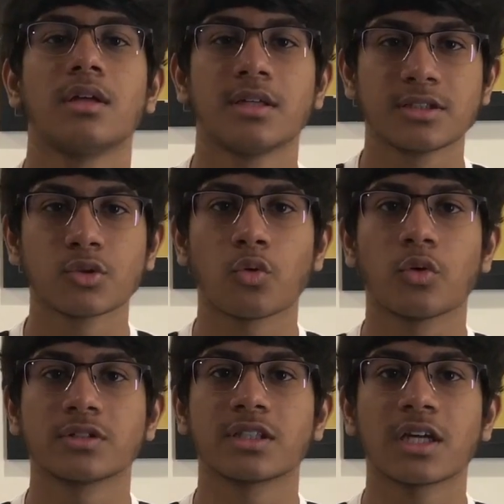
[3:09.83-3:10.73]
So
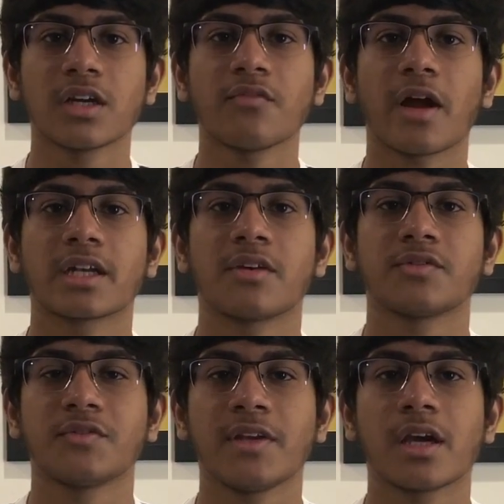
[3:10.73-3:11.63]
the third factor which
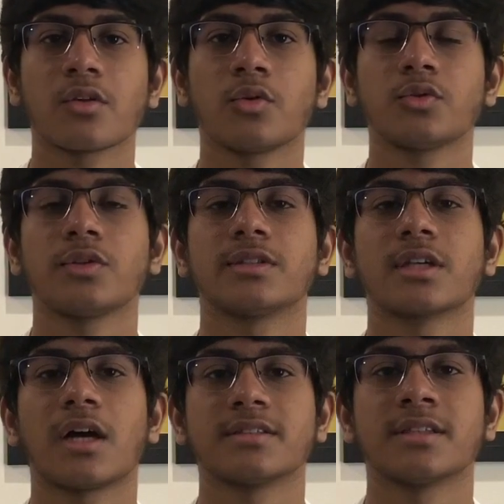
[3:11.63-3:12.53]
we are going to
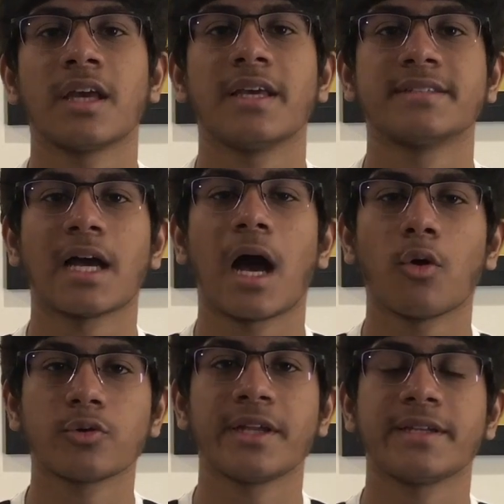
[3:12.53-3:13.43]
discuss is
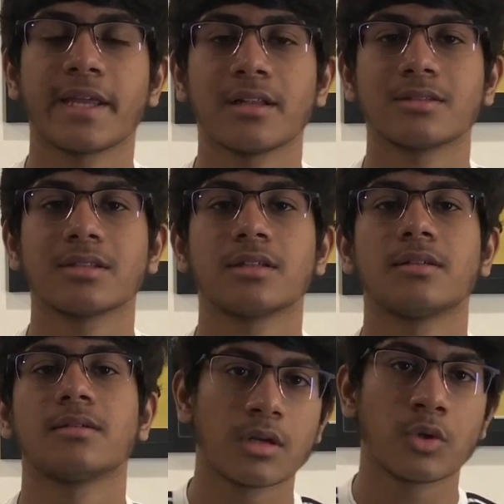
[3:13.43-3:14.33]
how detailed.
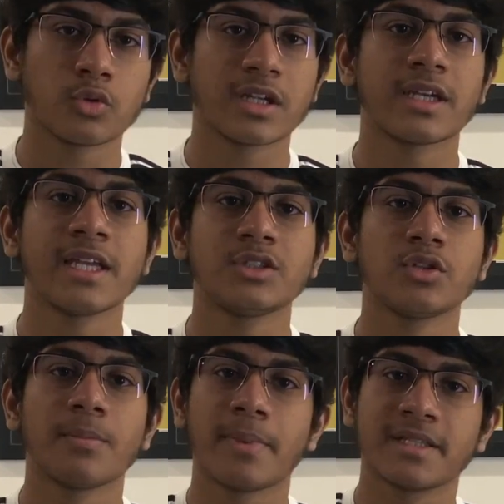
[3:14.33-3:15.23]
Do they teach you
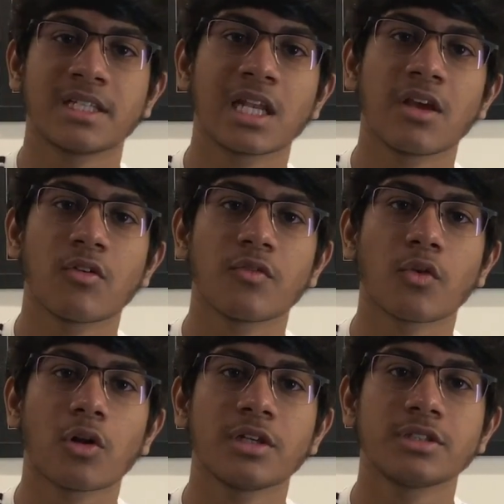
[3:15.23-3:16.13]
the basic level of
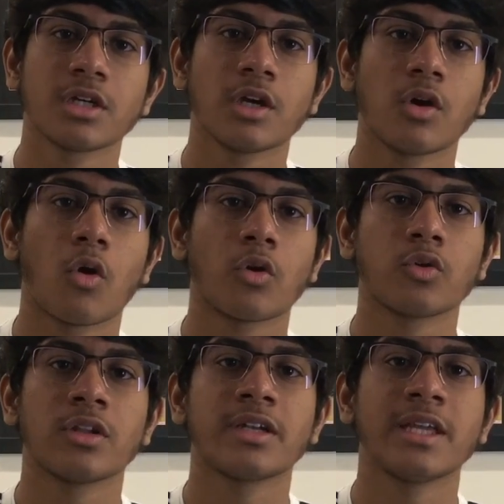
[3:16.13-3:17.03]
knowledge, or do
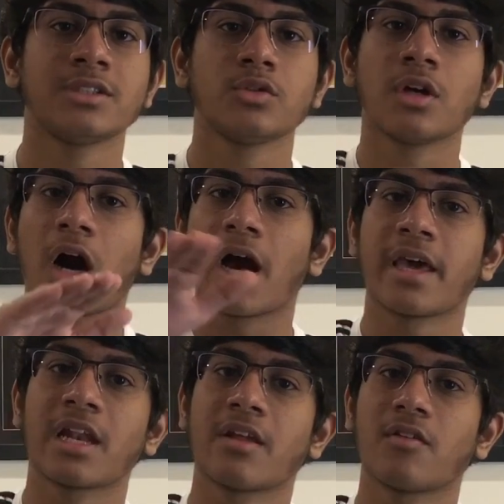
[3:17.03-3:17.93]
they teach you the higher
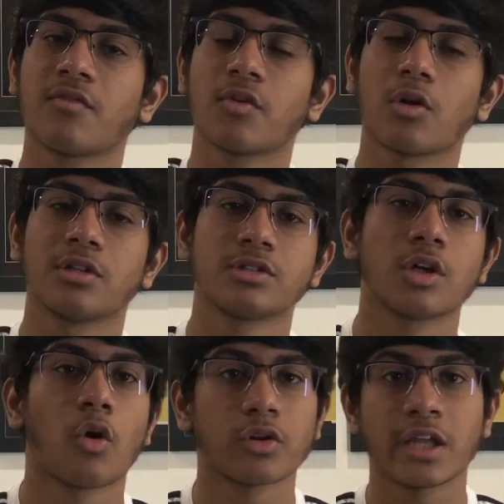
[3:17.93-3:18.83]
level of knowledge
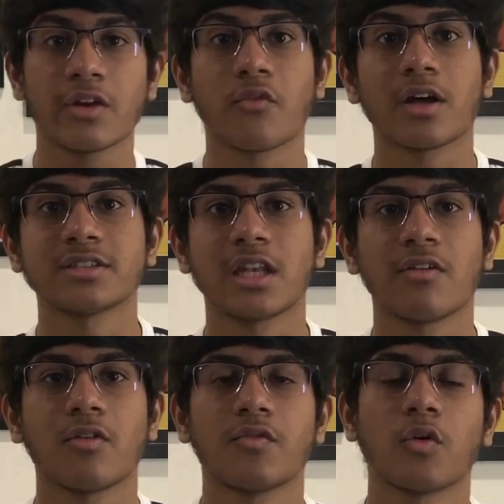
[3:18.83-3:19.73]
or the advanced
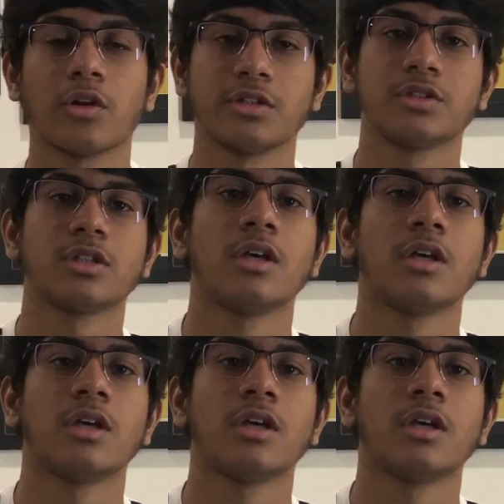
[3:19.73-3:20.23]
level of knowledge?